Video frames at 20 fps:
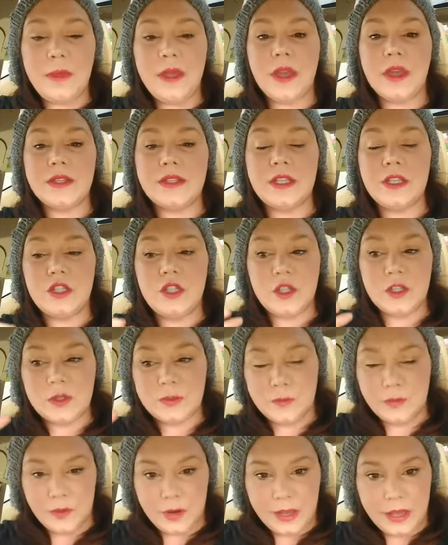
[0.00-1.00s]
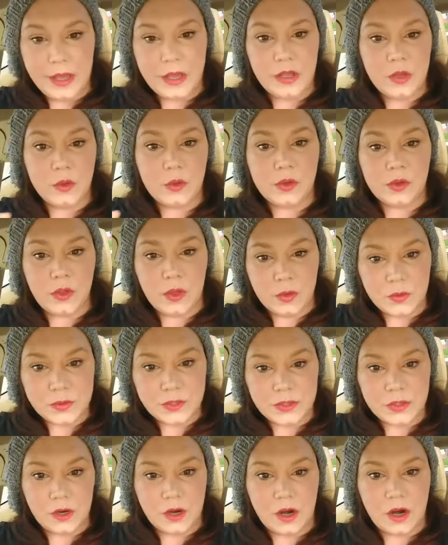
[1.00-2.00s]
because it's just bringing you
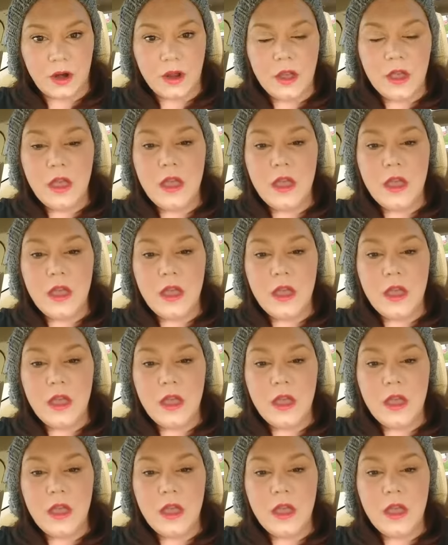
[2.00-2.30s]
closer